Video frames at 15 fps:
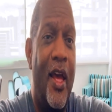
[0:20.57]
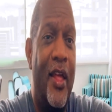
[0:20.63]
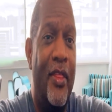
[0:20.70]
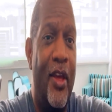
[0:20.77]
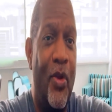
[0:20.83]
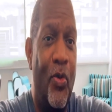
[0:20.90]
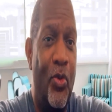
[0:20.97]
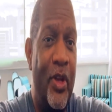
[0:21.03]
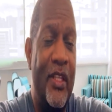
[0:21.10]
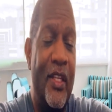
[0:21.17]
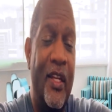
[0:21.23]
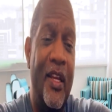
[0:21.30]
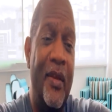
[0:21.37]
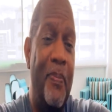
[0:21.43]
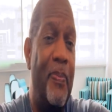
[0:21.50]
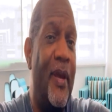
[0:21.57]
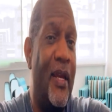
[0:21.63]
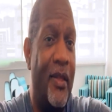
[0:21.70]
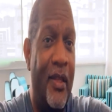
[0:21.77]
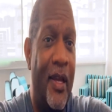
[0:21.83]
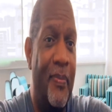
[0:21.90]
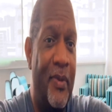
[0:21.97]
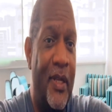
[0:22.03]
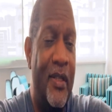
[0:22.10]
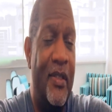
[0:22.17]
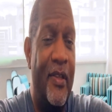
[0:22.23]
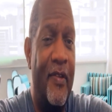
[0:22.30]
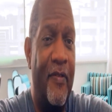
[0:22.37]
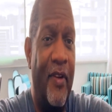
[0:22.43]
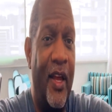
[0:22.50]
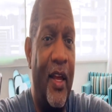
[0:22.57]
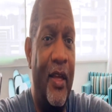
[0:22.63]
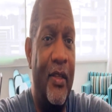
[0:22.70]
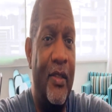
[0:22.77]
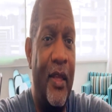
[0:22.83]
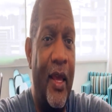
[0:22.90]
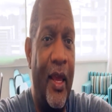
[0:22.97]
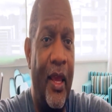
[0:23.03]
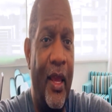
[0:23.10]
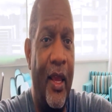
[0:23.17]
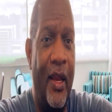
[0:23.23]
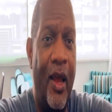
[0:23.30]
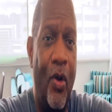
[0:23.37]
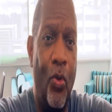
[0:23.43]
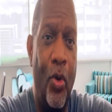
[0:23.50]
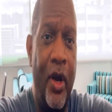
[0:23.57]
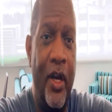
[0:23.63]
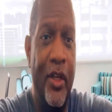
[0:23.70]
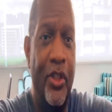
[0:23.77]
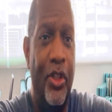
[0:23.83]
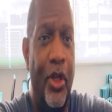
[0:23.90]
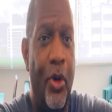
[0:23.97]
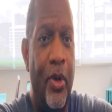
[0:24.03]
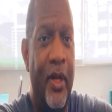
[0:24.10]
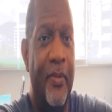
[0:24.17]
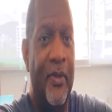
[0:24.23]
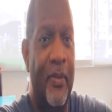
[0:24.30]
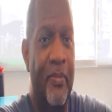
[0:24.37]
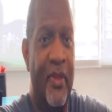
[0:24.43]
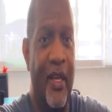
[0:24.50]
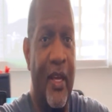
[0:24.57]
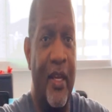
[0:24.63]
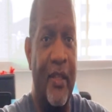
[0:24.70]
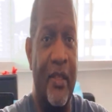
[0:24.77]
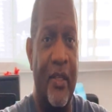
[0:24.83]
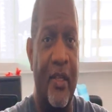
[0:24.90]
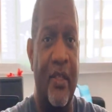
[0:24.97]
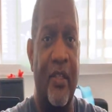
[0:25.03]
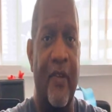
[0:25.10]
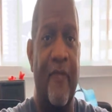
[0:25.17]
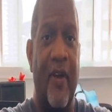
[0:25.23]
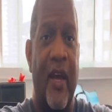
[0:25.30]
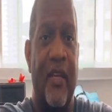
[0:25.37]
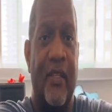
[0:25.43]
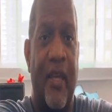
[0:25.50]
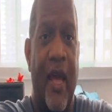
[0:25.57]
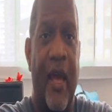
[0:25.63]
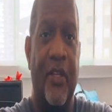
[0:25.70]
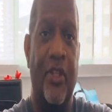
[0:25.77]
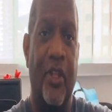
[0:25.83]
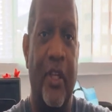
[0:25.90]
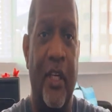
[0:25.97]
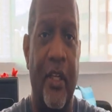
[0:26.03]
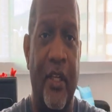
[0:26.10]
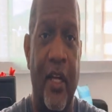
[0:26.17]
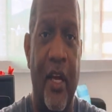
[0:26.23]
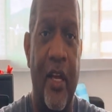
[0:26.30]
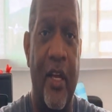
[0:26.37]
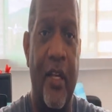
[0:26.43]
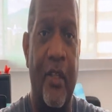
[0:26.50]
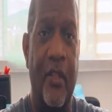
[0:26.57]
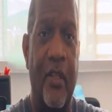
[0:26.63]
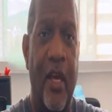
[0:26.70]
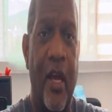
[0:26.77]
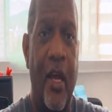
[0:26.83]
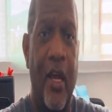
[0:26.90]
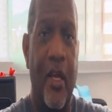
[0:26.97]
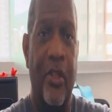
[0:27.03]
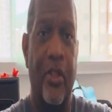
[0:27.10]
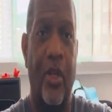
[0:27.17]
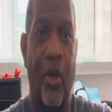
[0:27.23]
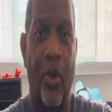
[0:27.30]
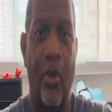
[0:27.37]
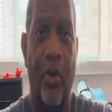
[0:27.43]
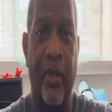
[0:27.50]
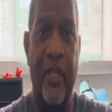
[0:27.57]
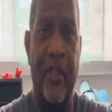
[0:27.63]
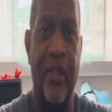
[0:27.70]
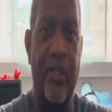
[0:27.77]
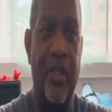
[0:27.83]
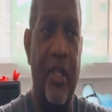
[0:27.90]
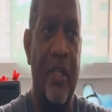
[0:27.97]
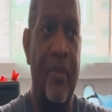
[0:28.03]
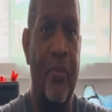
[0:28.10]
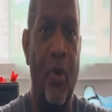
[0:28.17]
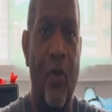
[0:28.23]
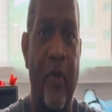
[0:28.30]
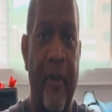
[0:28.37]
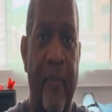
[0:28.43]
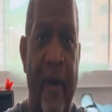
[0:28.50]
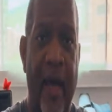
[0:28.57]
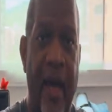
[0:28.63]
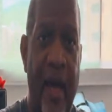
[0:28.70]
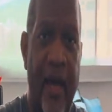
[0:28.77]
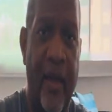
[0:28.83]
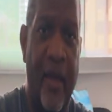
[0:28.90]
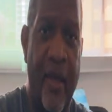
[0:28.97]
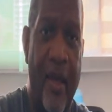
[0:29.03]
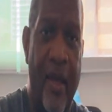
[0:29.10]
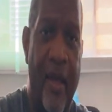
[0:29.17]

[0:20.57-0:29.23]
that recently picked up this device and I wanted to show them some things that this device actually does. So this is just moving back